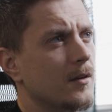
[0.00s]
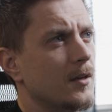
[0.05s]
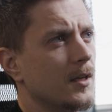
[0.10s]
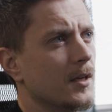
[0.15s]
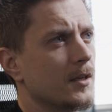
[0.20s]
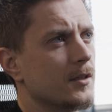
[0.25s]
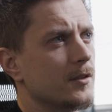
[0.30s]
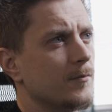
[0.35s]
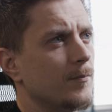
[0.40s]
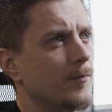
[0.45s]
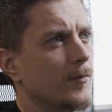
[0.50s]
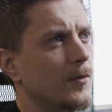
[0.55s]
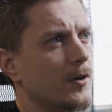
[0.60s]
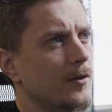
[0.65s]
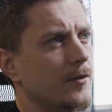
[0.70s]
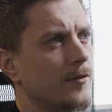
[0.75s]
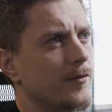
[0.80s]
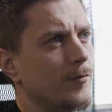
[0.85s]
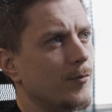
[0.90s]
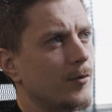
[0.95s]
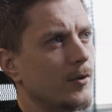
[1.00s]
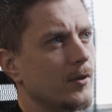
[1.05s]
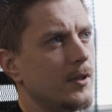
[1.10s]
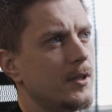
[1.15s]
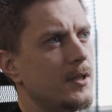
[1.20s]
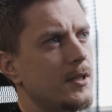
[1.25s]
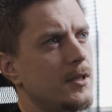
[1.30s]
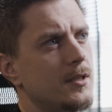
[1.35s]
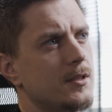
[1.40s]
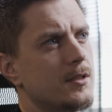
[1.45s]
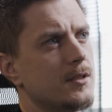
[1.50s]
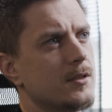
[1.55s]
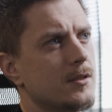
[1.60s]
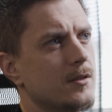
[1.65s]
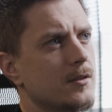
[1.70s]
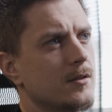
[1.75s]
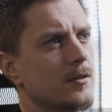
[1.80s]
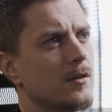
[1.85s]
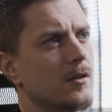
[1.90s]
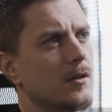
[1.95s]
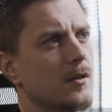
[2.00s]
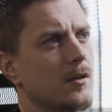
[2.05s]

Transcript: next month release,